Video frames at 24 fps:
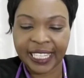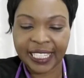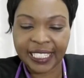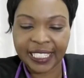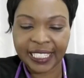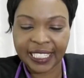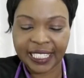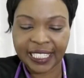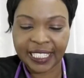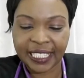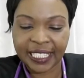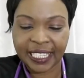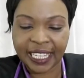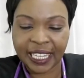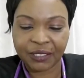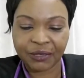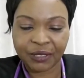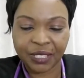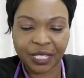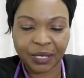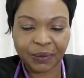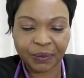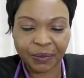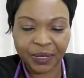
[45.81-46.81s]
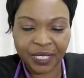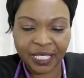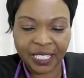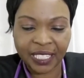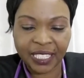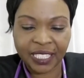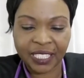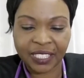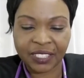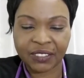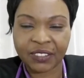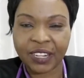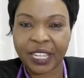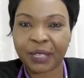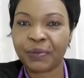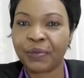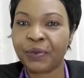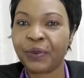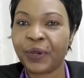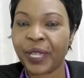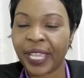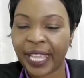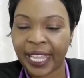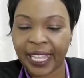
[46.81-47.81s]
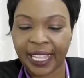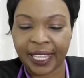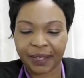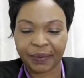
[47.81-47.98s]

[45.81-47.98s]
is. I'll simply describe where.